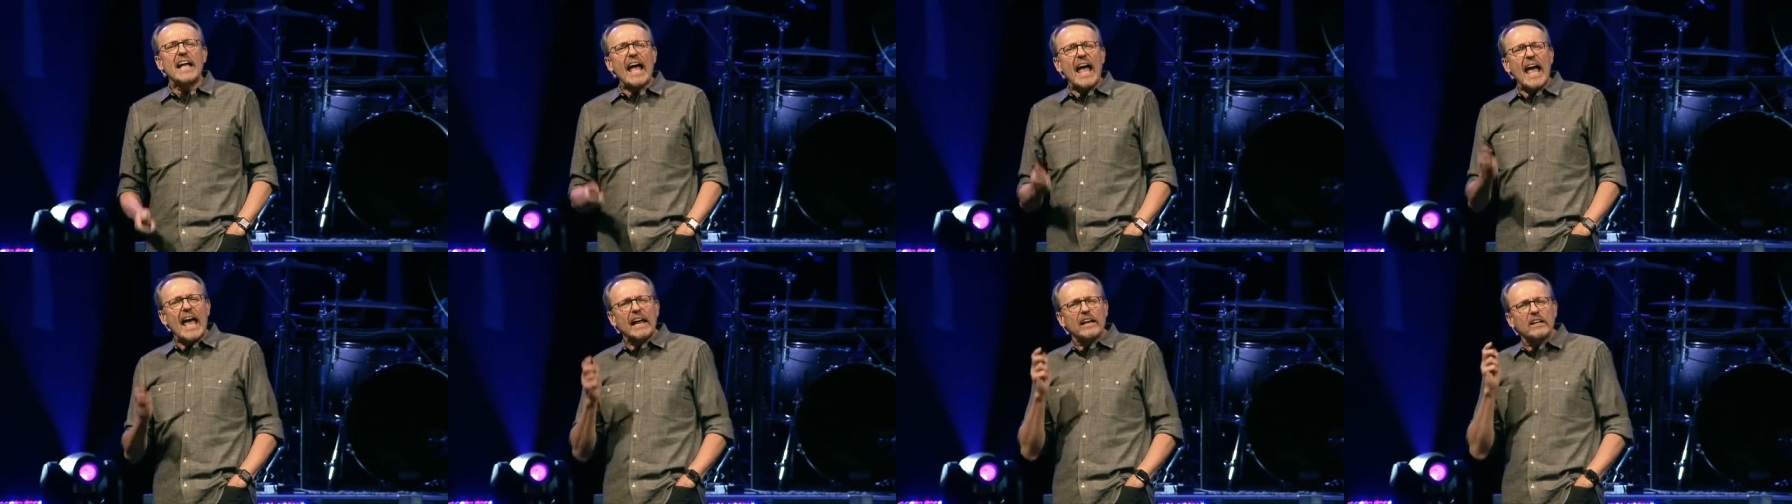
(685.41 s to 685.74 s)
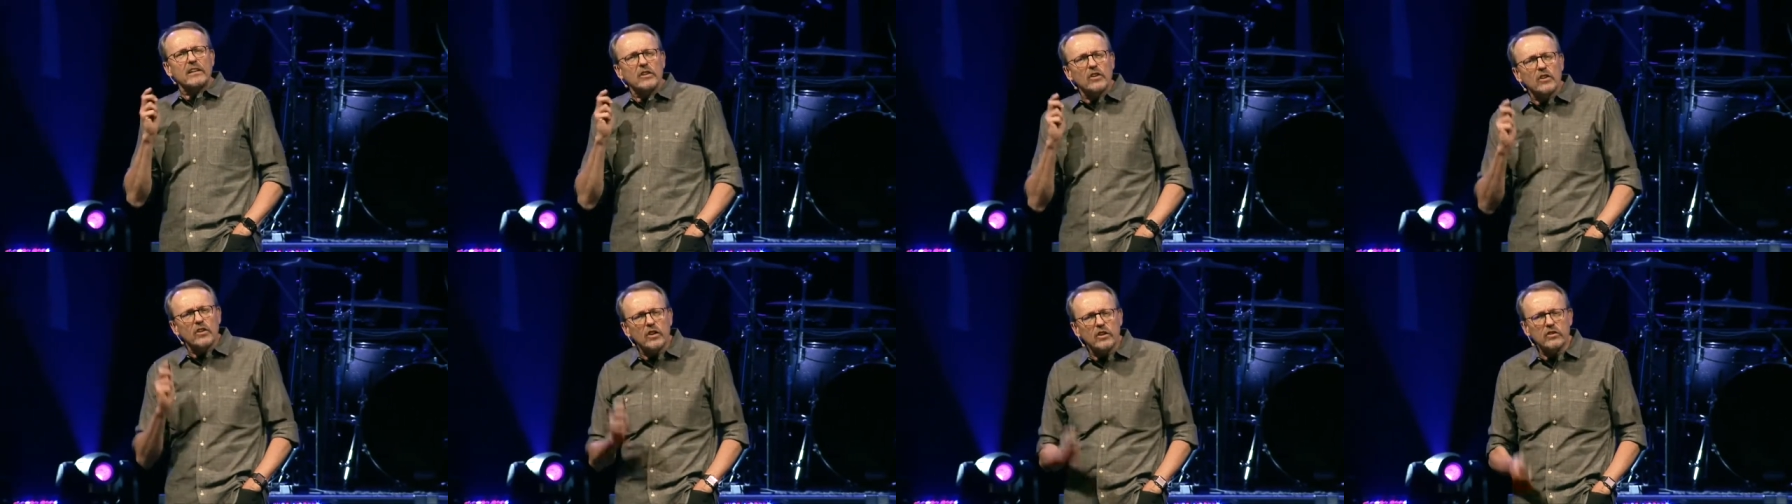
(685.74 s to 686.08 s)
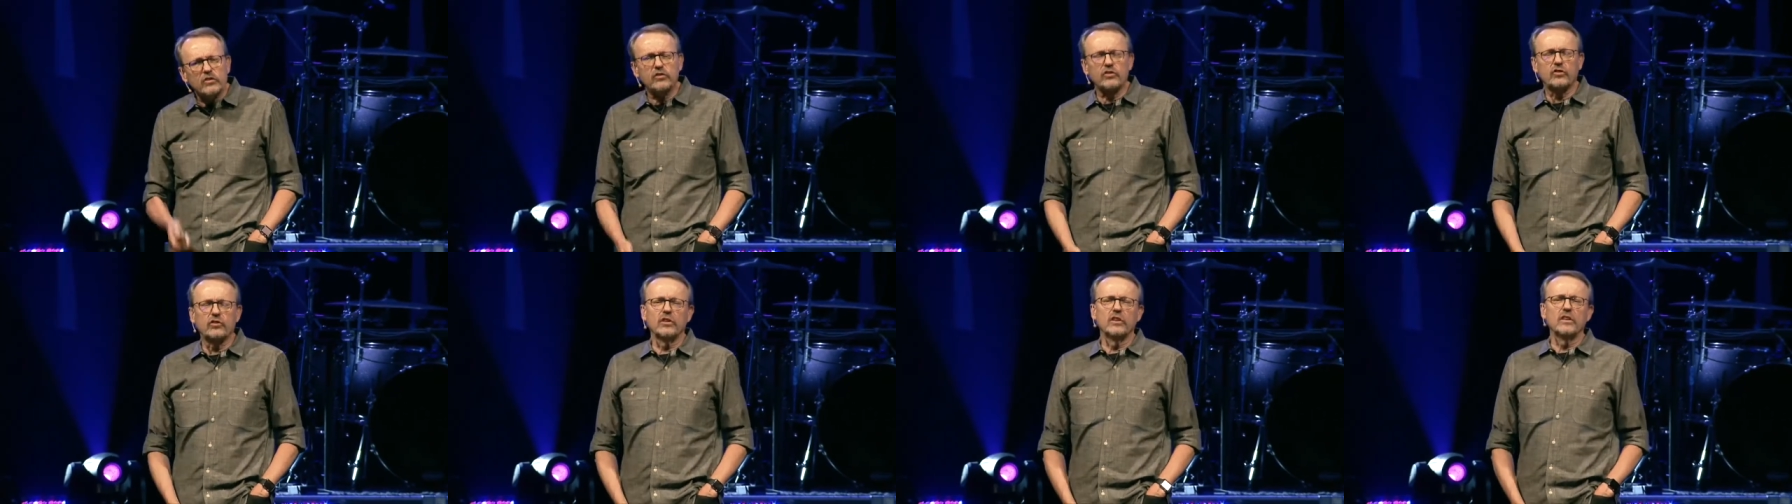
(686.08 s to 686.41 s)
and
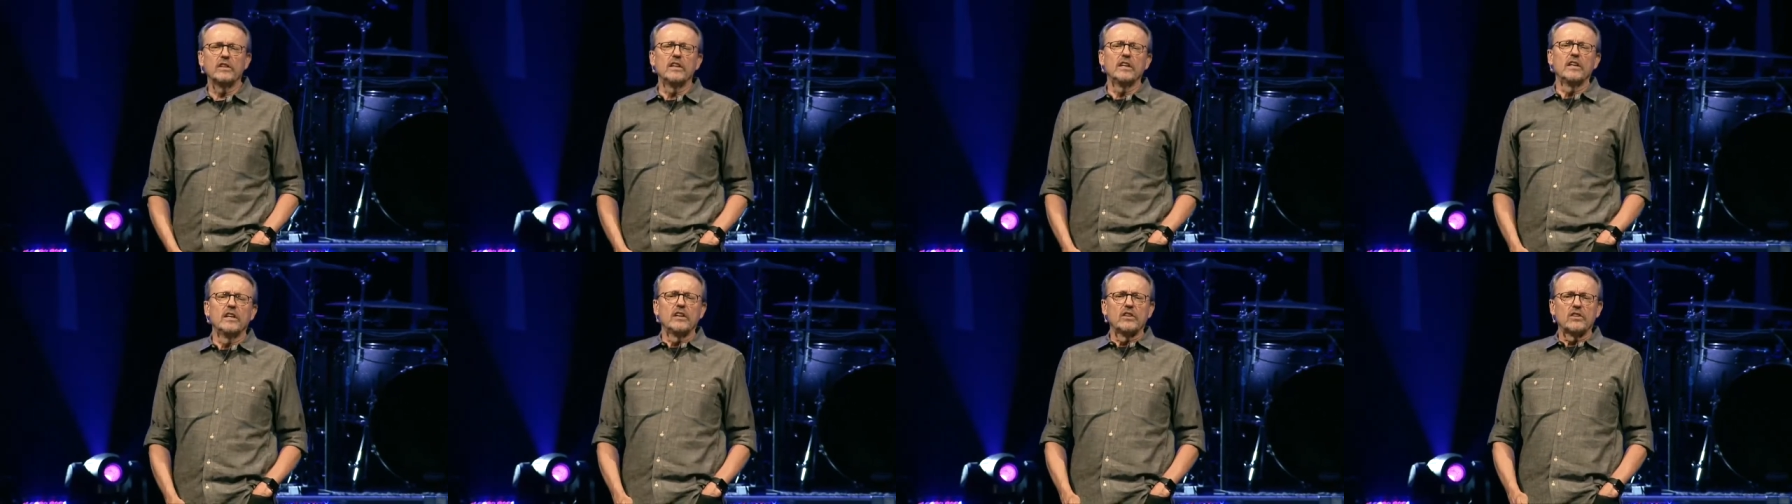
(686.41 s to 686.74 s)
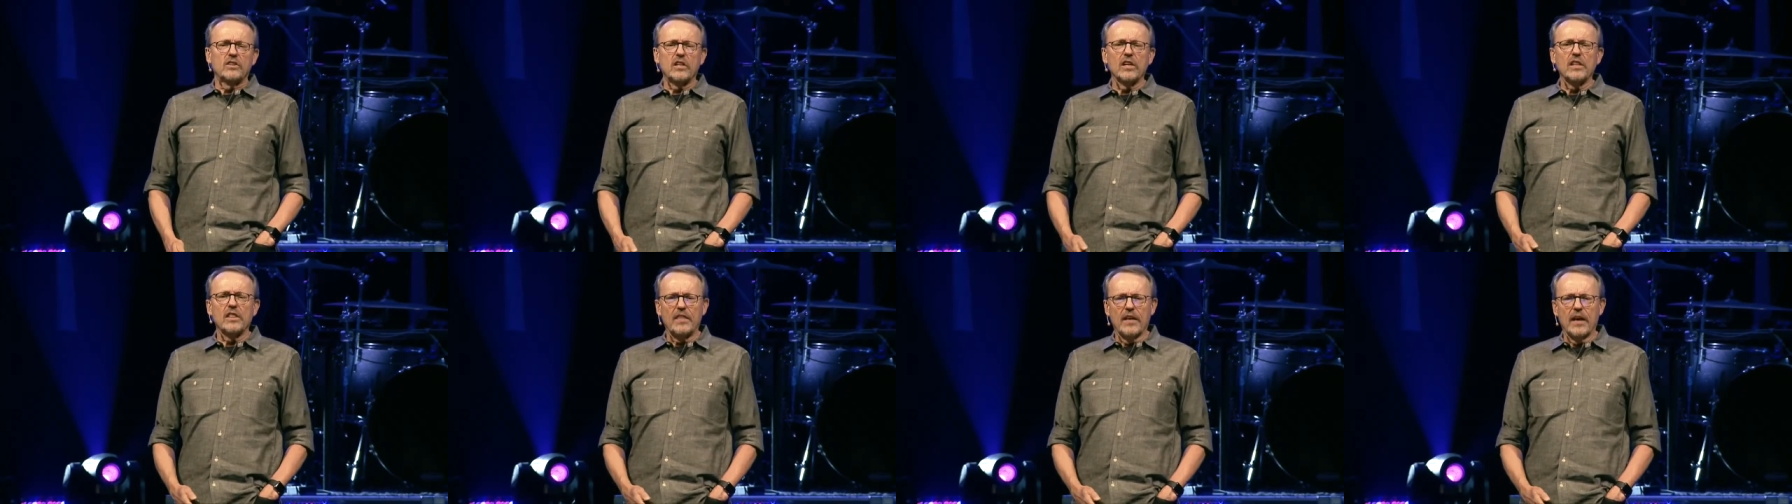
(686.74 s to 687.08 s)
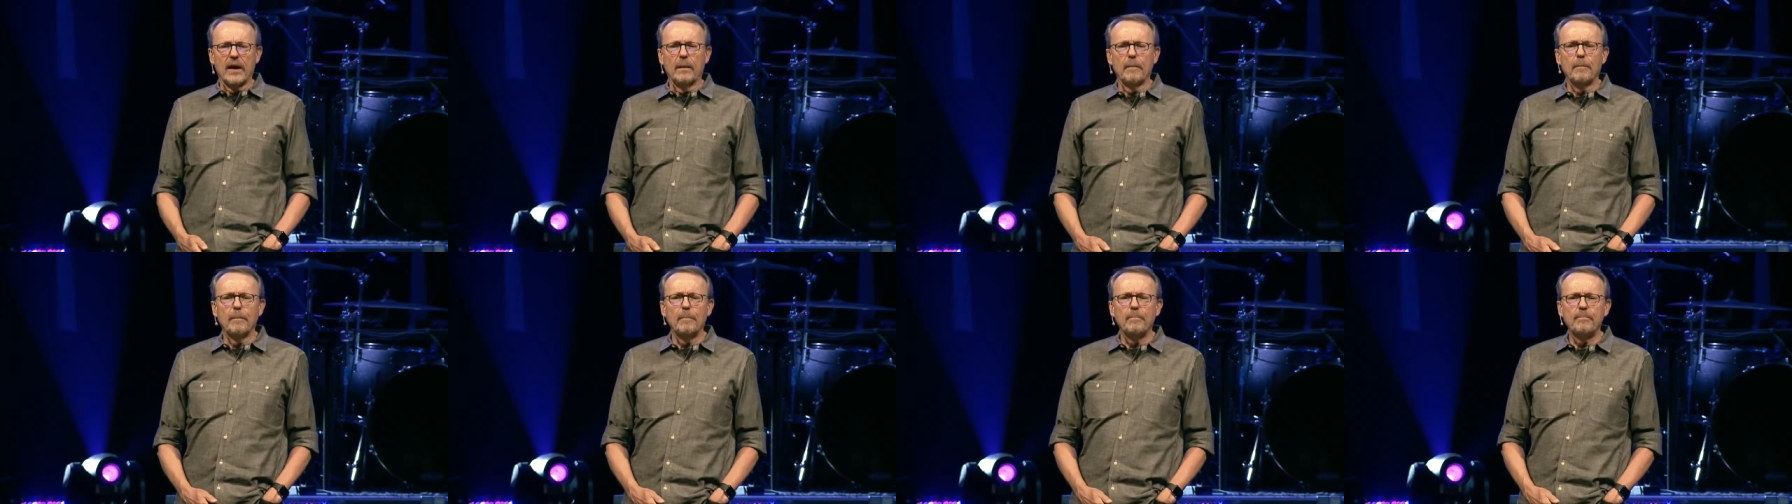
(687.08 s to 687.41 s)
listen to
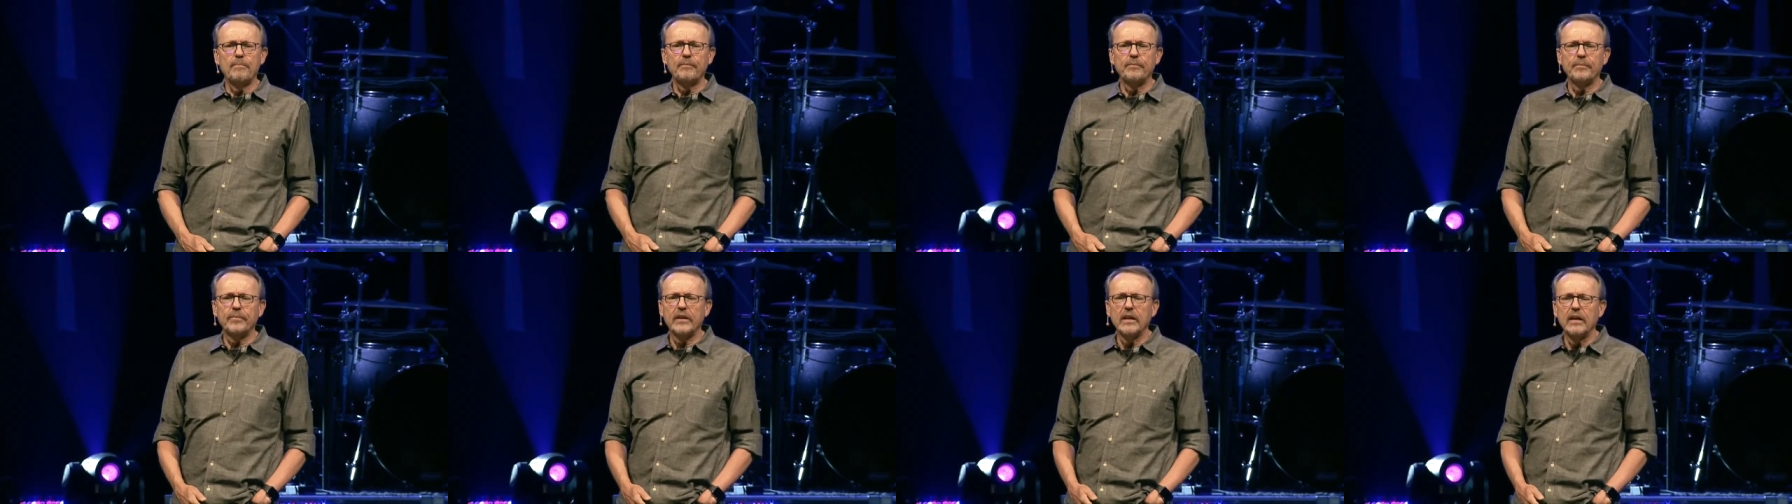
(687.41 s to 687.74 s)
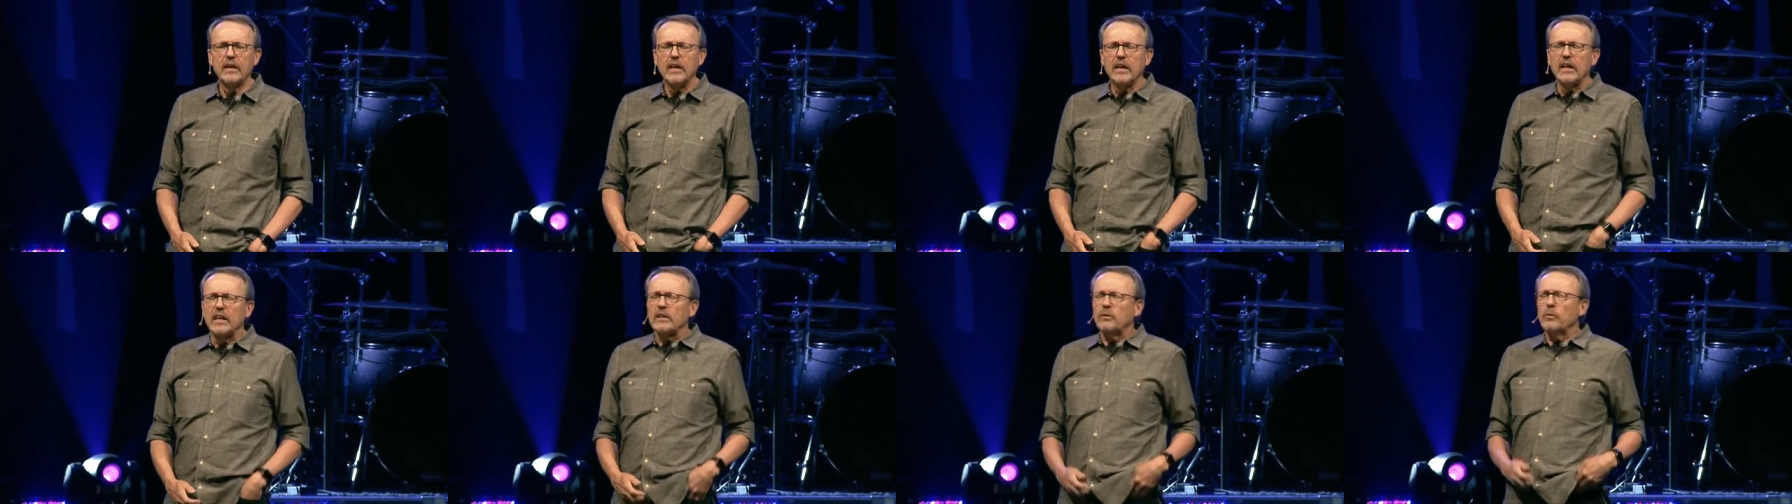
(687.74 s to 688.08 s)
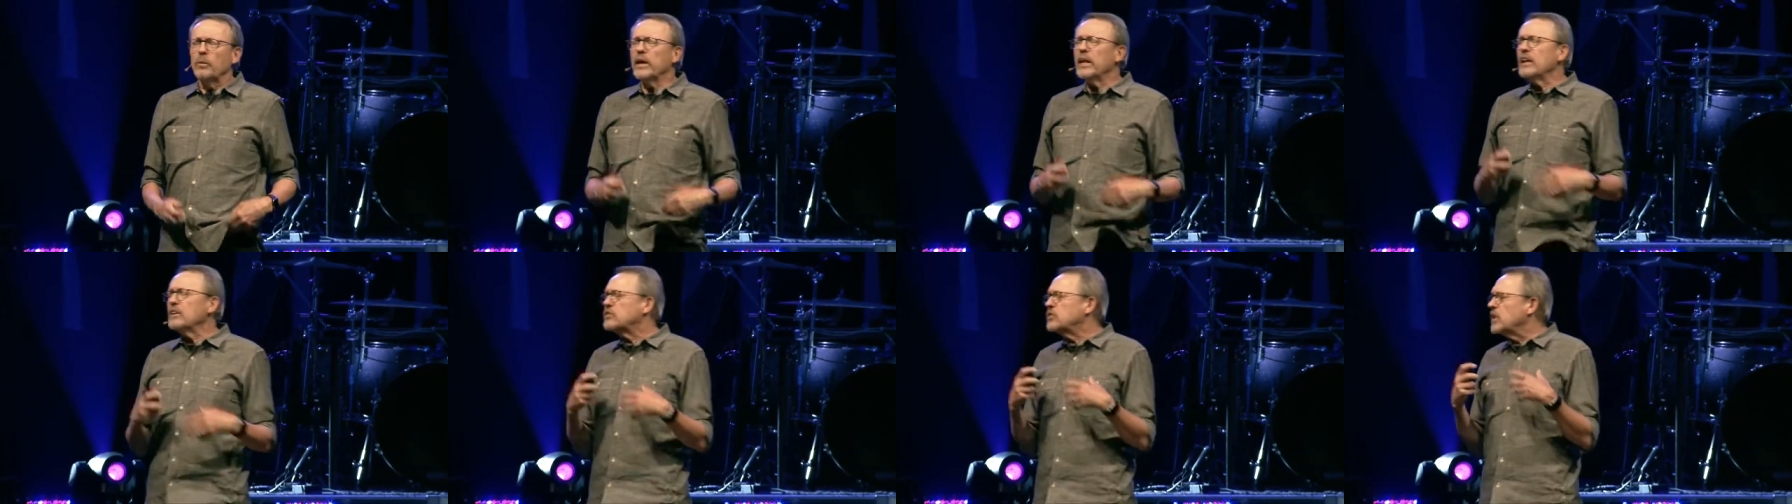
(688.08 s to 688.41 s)
them.
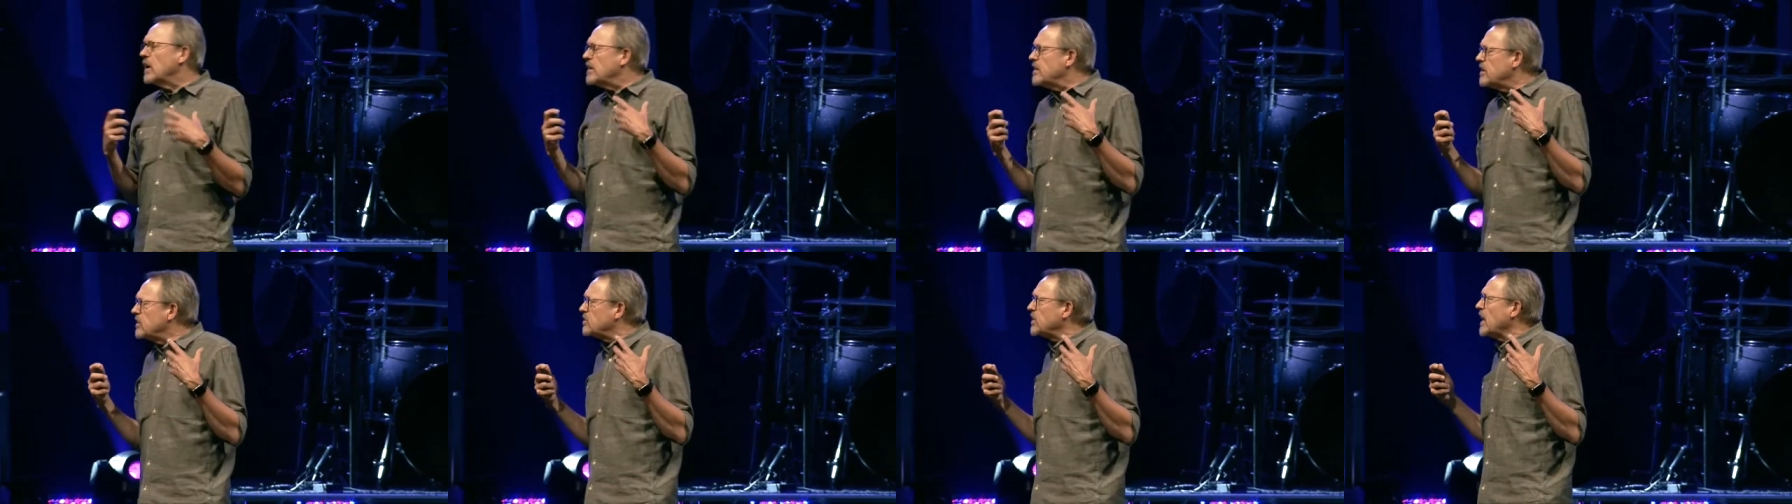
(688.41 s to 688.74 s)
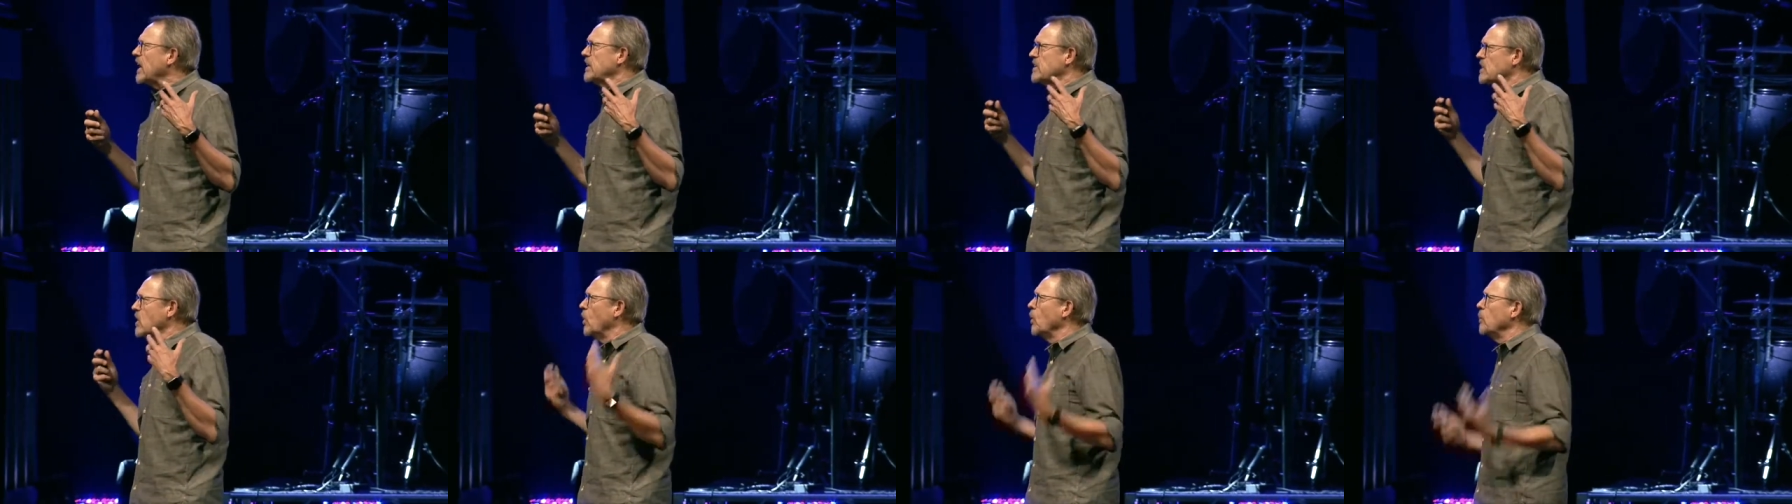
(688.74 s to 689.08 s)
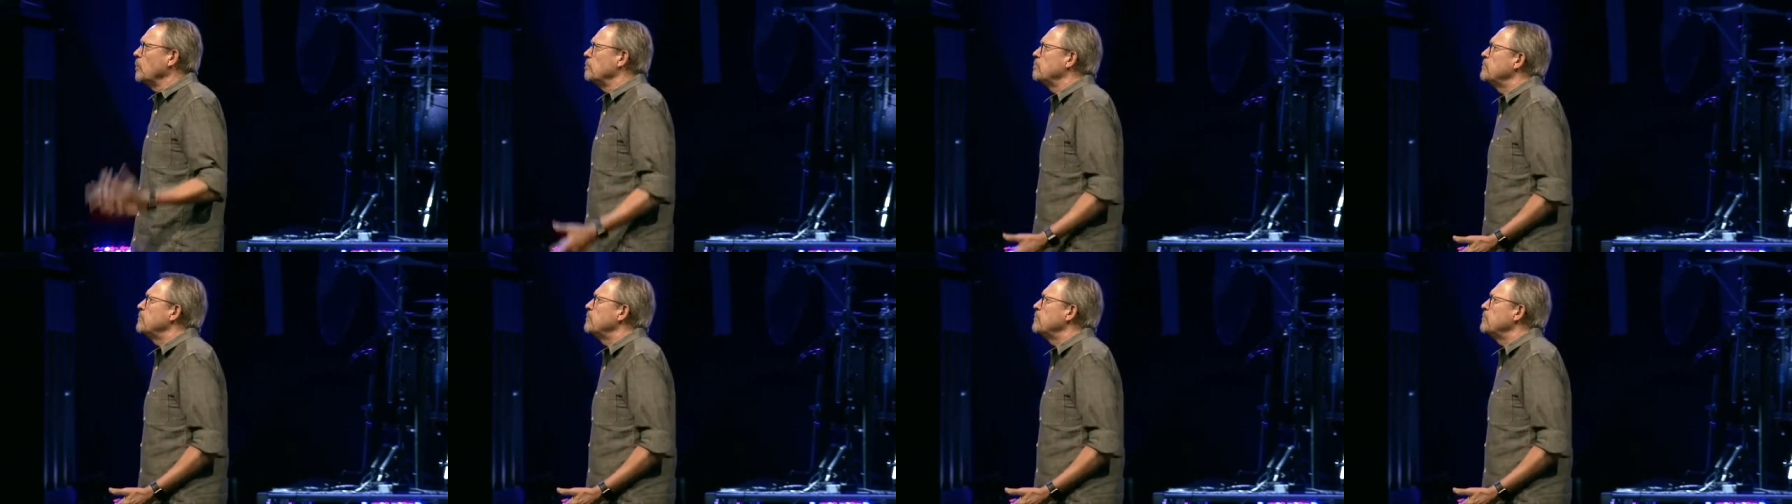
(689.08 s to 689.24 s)
When I say this, I don't